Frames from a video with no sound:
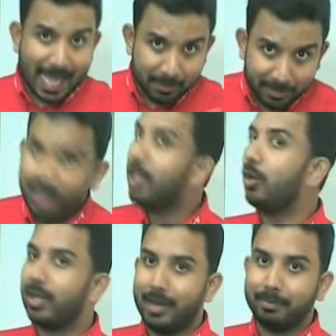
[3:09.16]
Empty
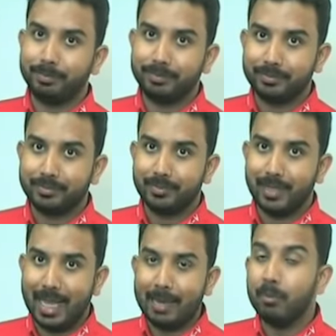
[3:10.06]
your cup.
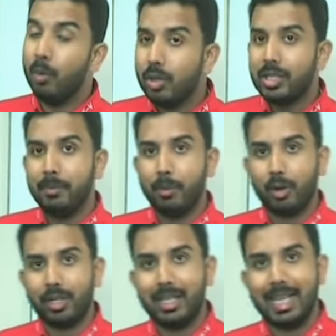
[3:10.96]
And most
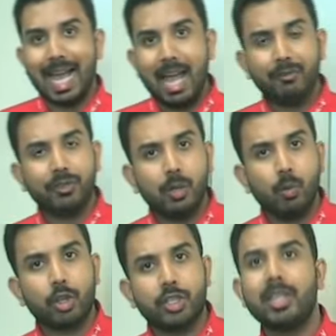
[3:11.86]
importantly, after
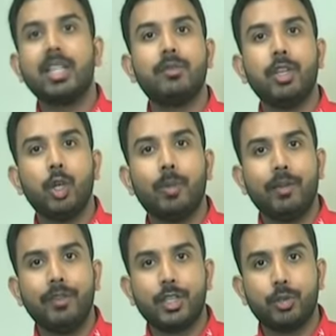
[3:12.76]
watching this video
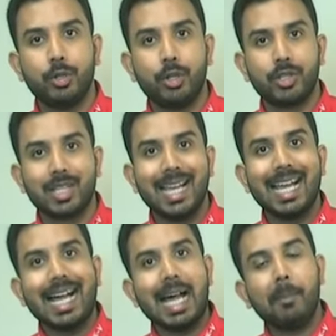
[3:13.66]
by V Studios,
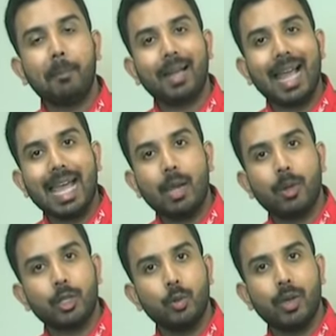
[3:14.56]
apply
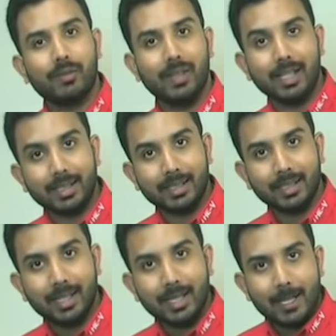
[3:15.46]
what you have learned.
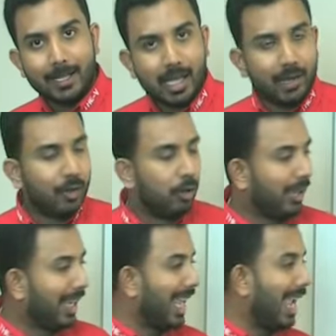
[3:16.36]
Now, if you
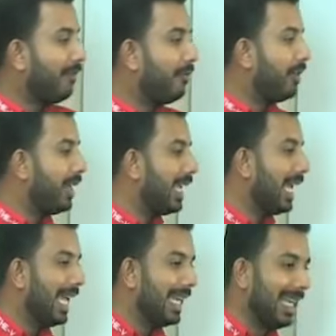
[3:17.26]
look at every
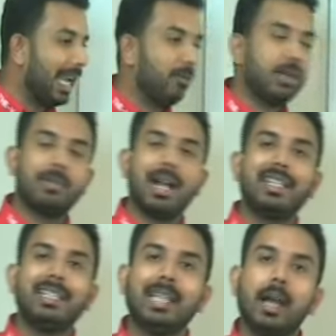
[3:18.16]
network
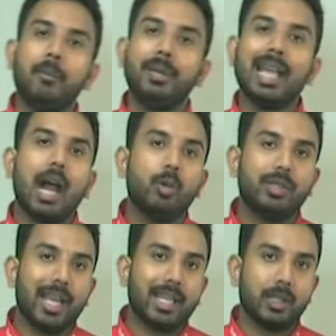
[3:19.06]
marketing company
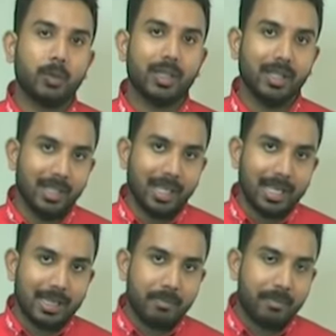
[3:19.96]
out there in the world,
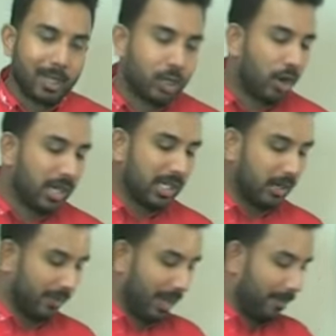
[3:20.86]
the majority
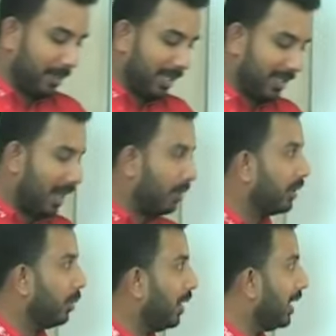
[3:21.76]
of companies
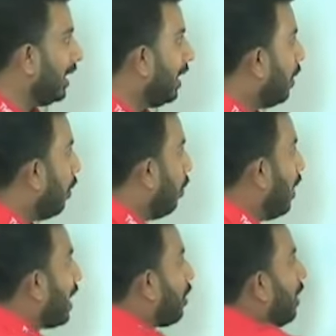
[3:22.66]
around the world
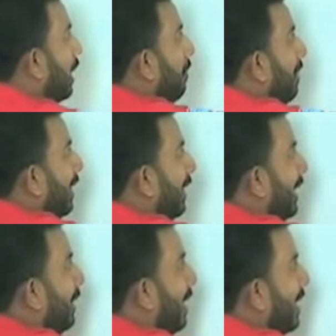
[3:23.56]
work on a
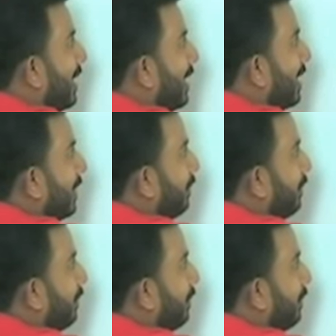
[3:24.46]
monthly basis.